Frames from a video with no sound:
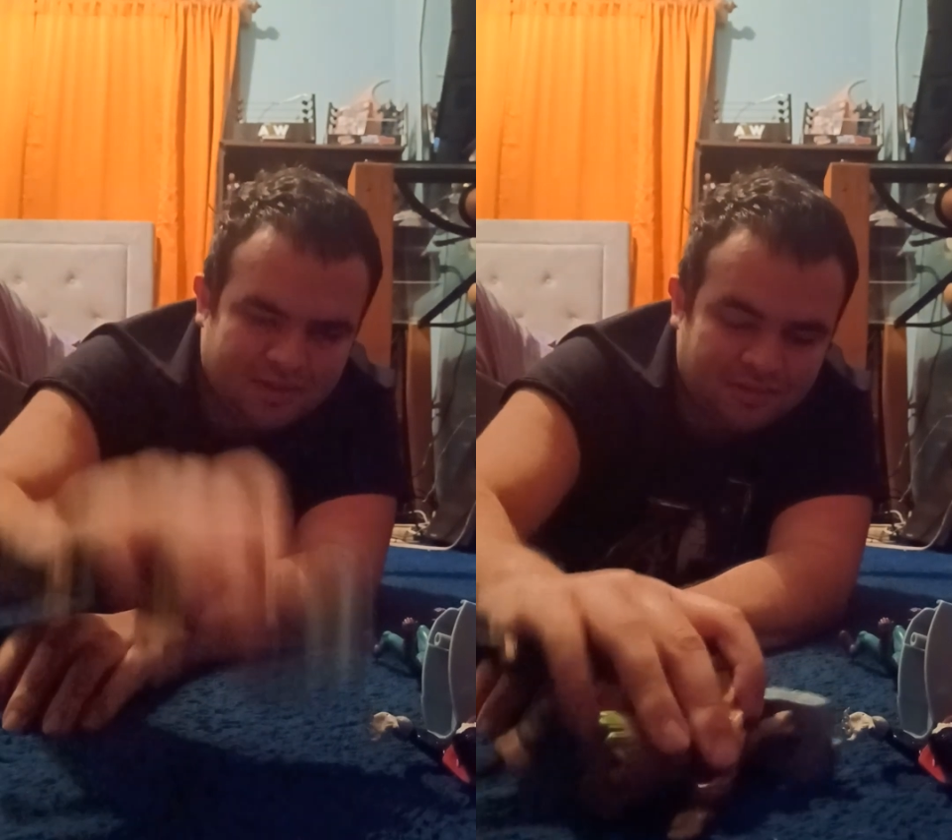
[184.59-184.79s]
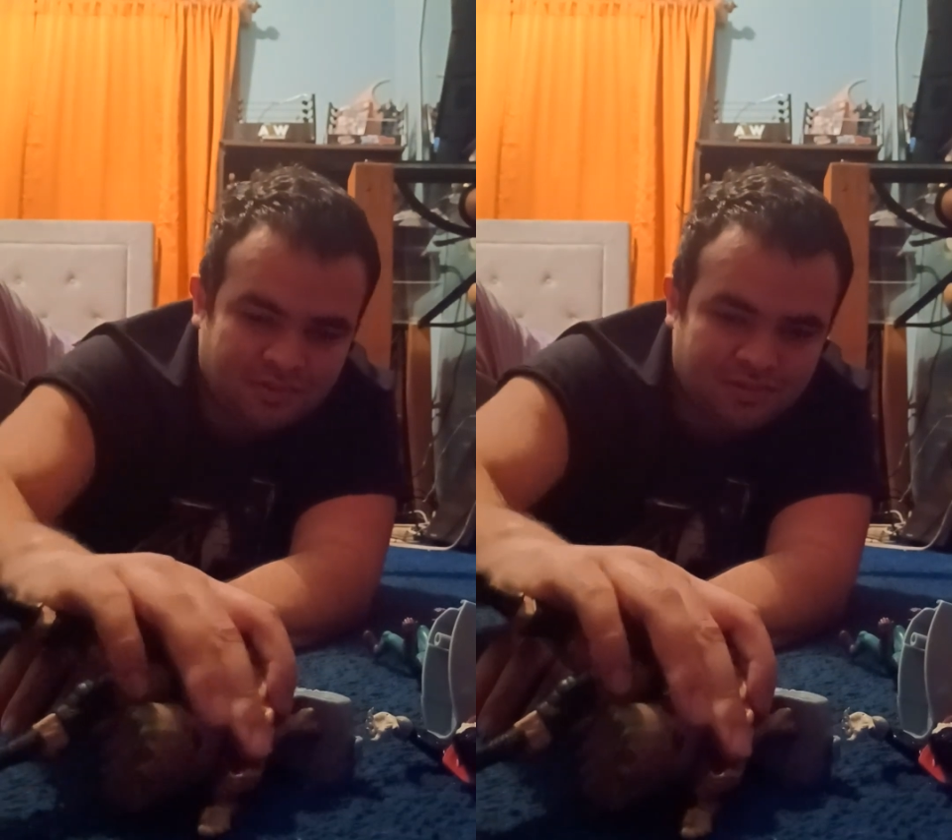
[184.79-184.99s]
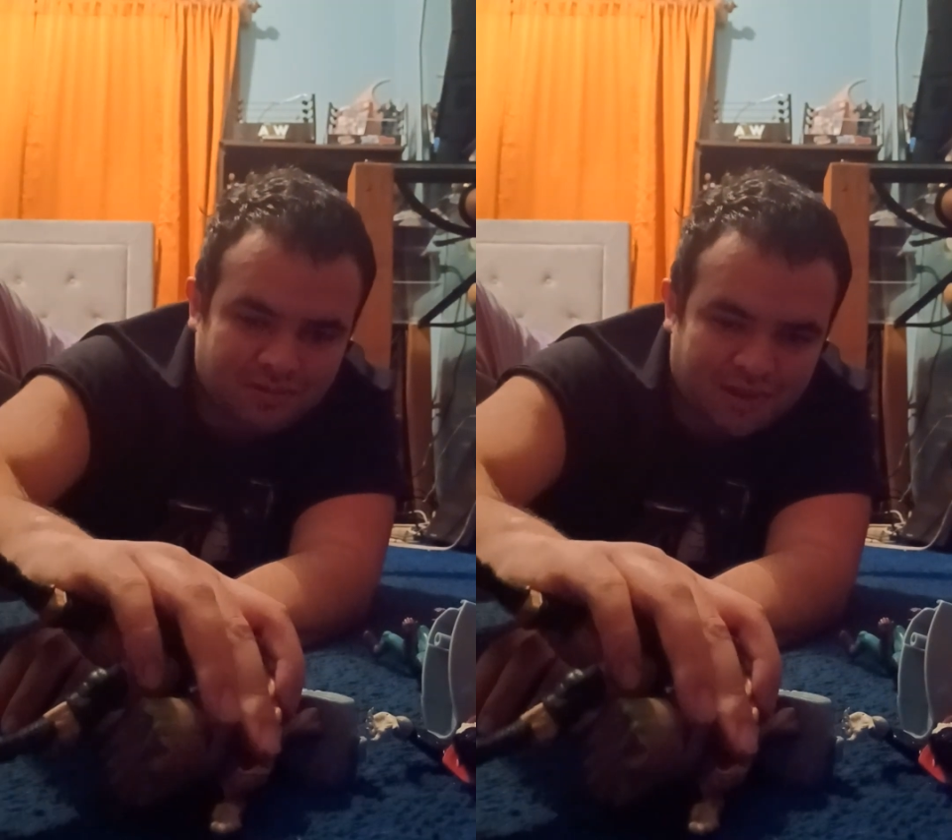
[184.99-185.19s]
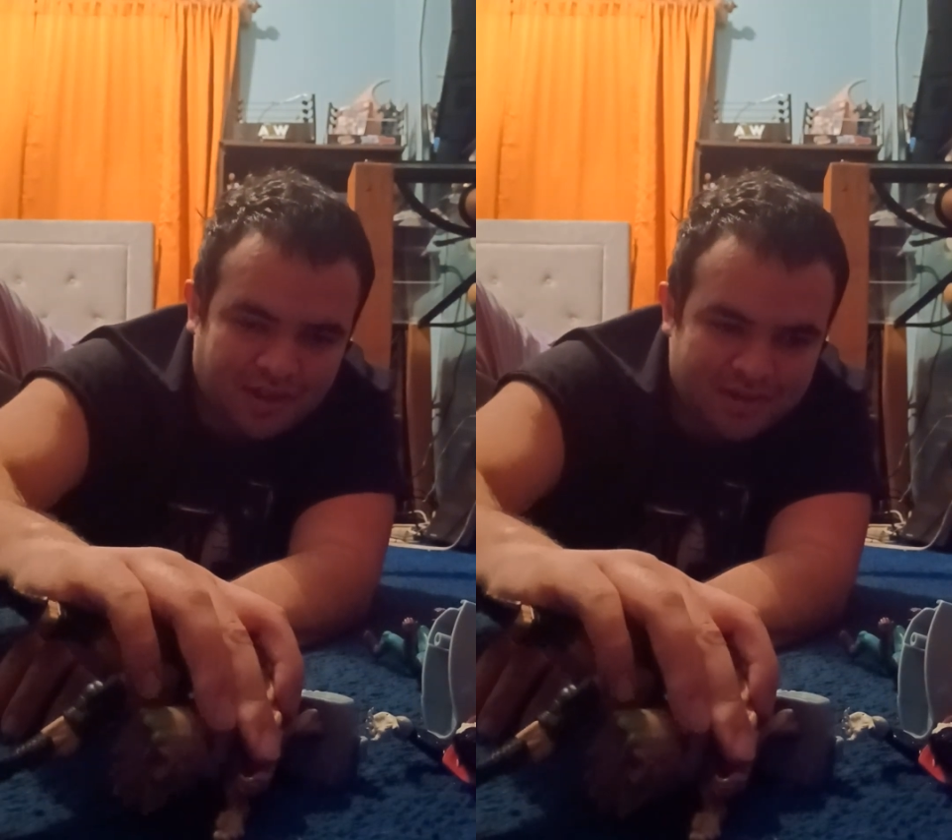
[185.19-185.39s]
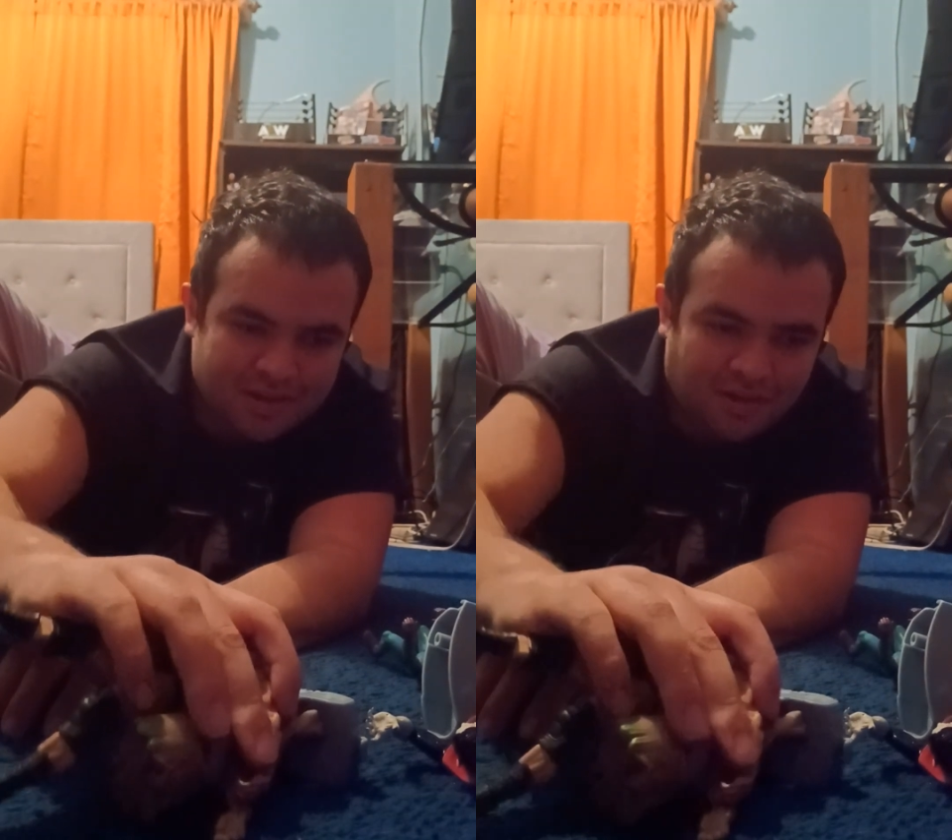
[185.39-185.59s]
oh, now
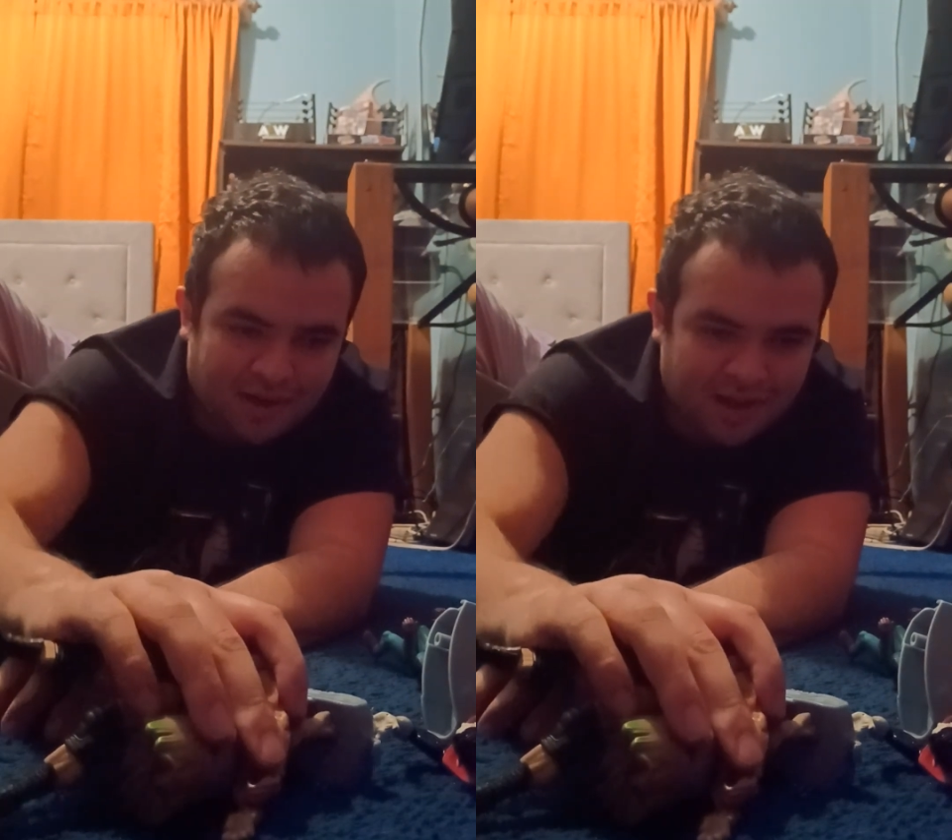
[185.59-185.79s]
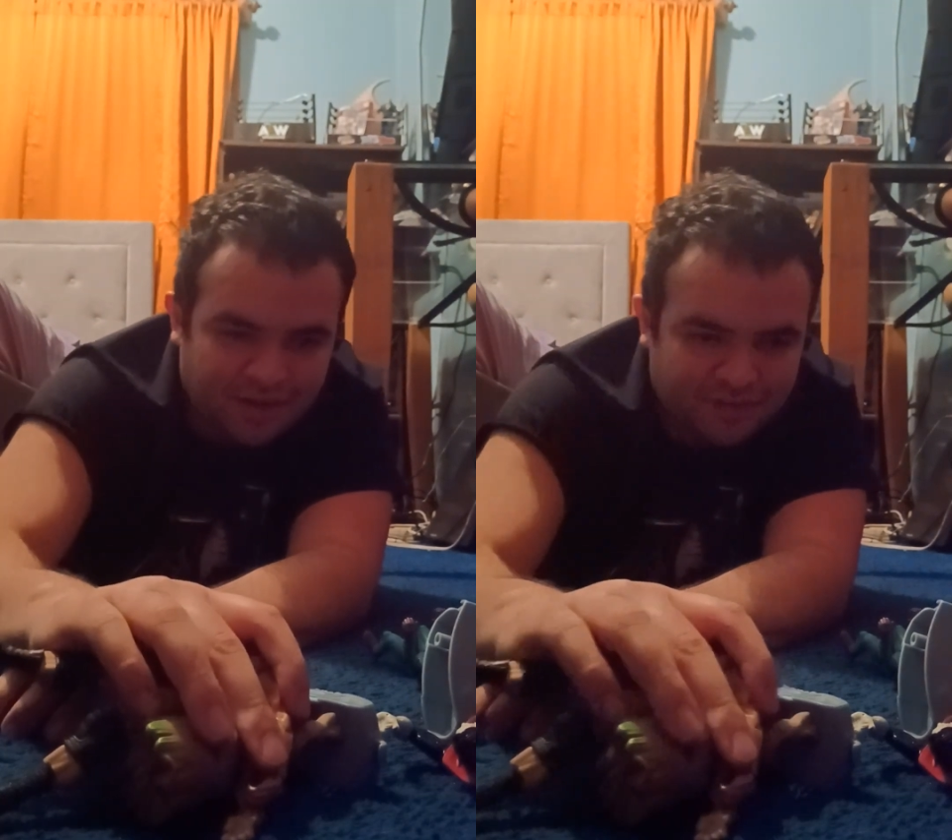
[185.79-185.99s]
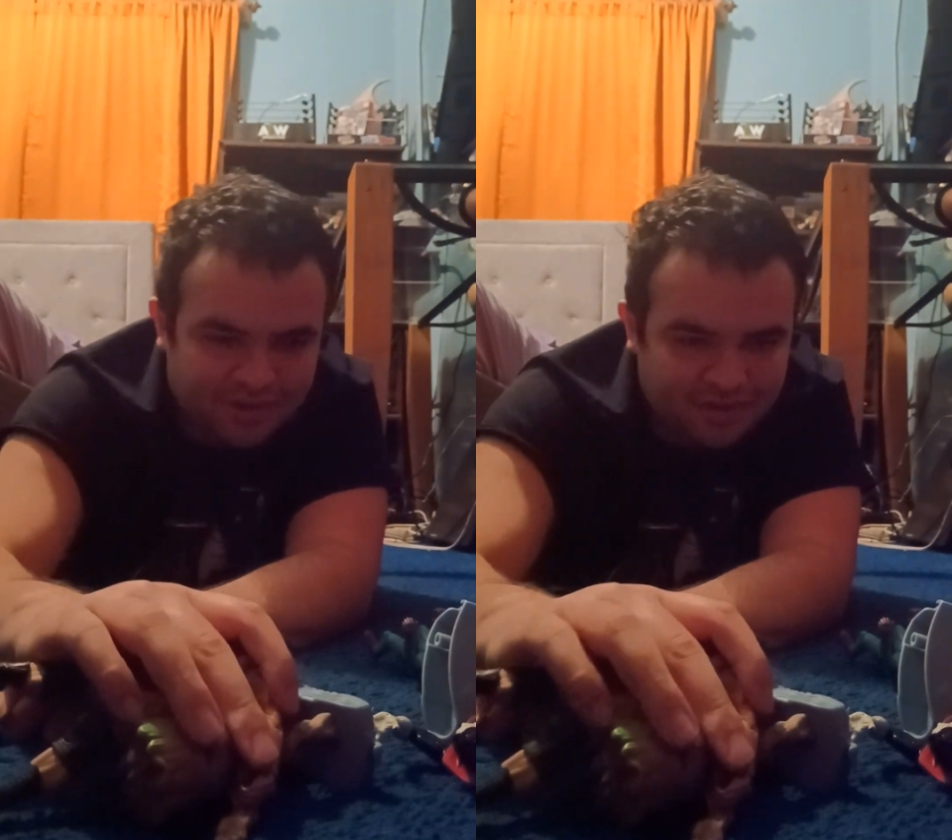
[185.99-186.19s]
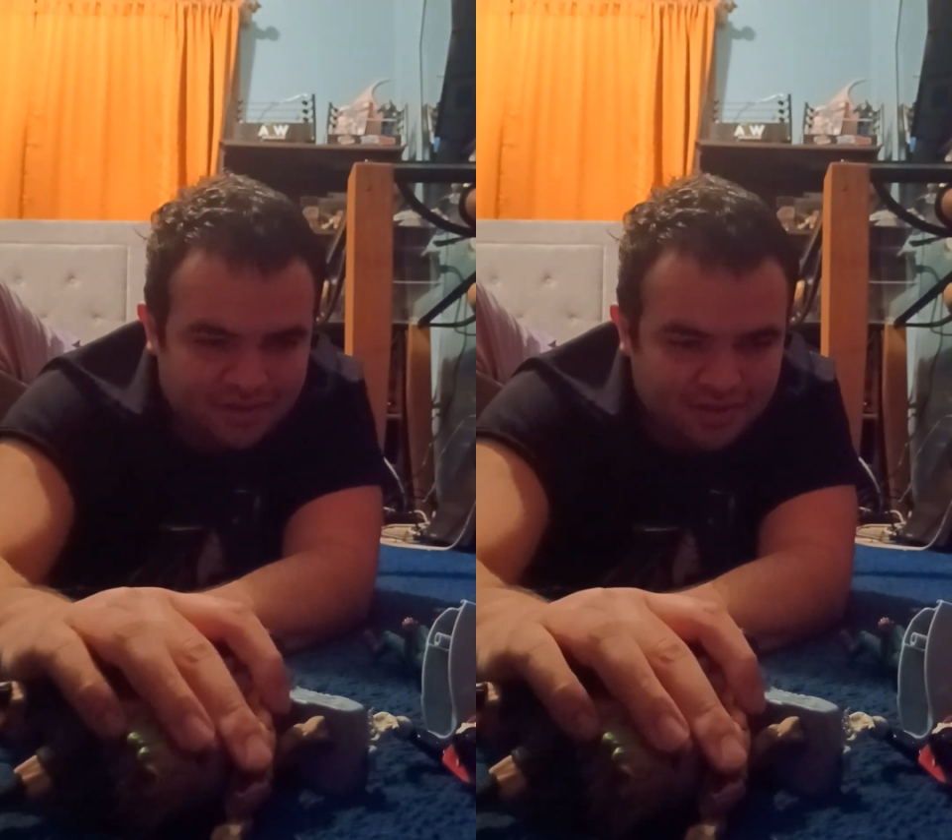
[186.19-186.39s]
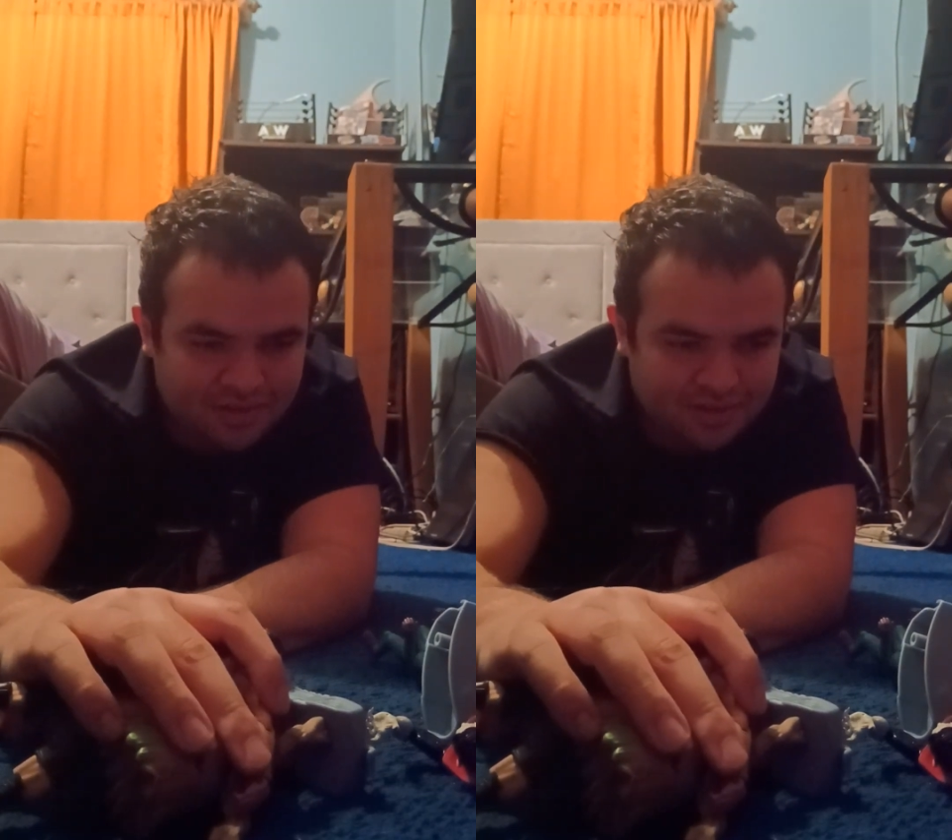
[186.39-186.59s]
he's going after
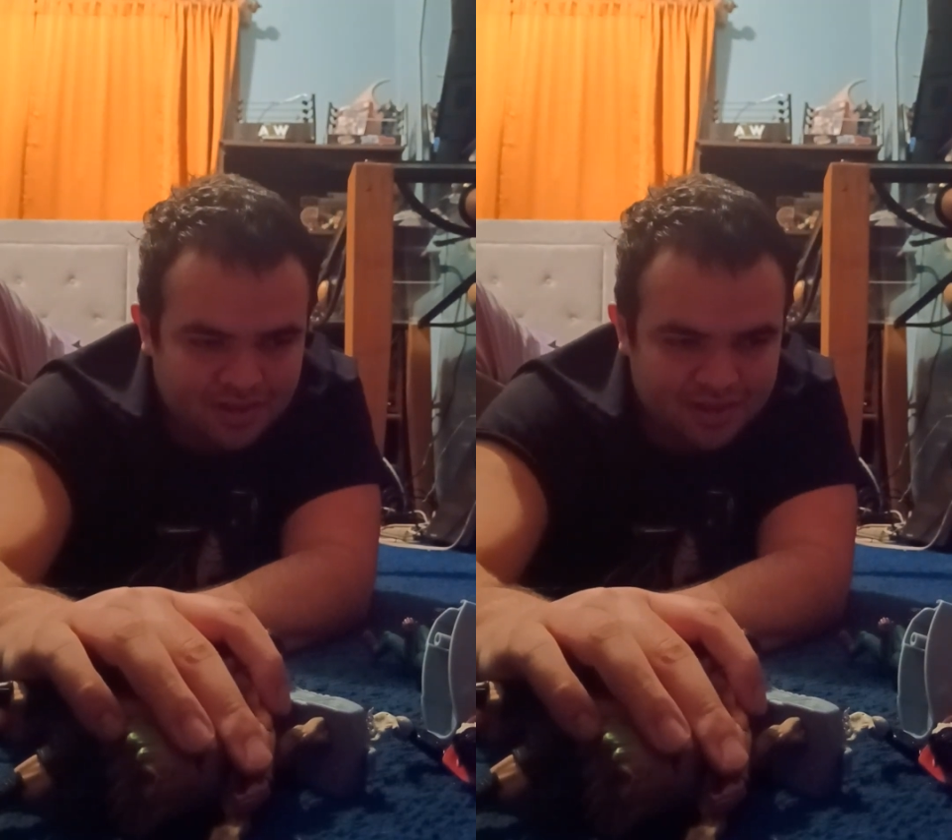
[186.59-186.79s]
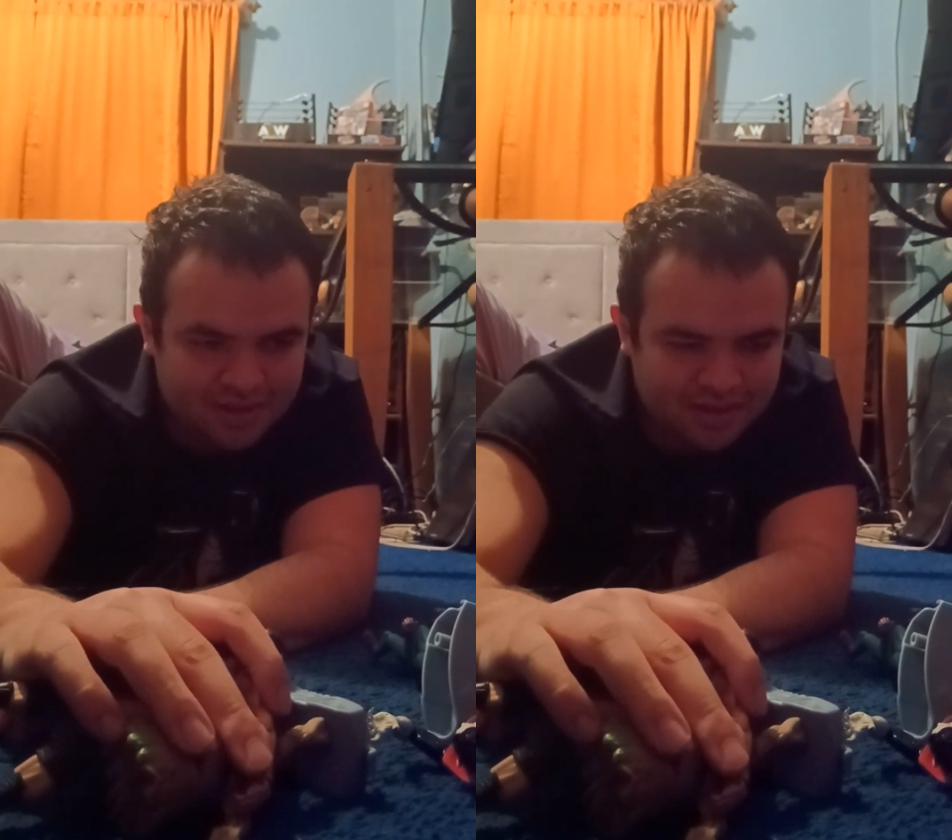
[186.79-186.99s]
Groot.